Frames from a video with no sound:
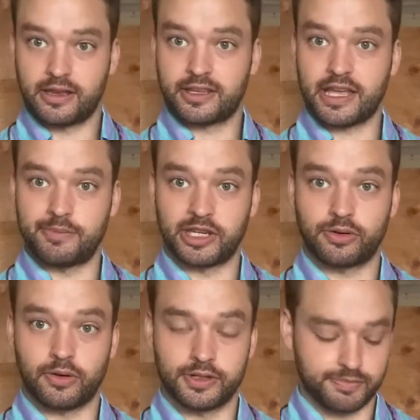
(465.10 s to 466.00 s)
coming
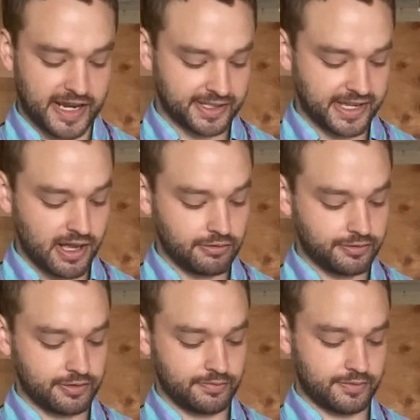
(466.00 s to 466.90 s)
towards
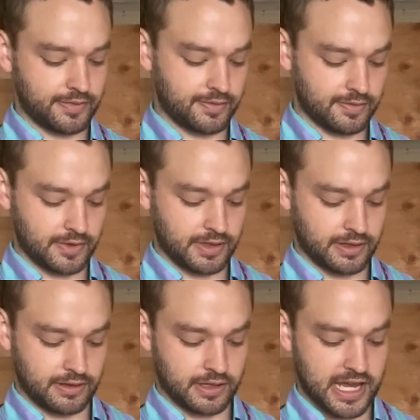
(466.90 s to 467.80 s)
myself,
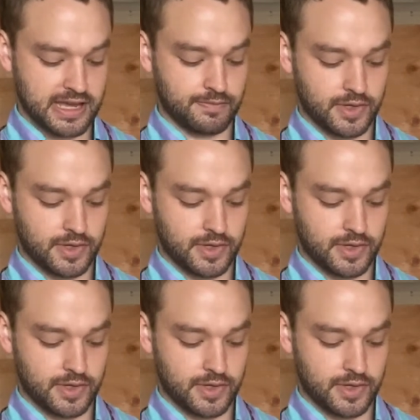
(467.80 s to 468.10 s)
okay,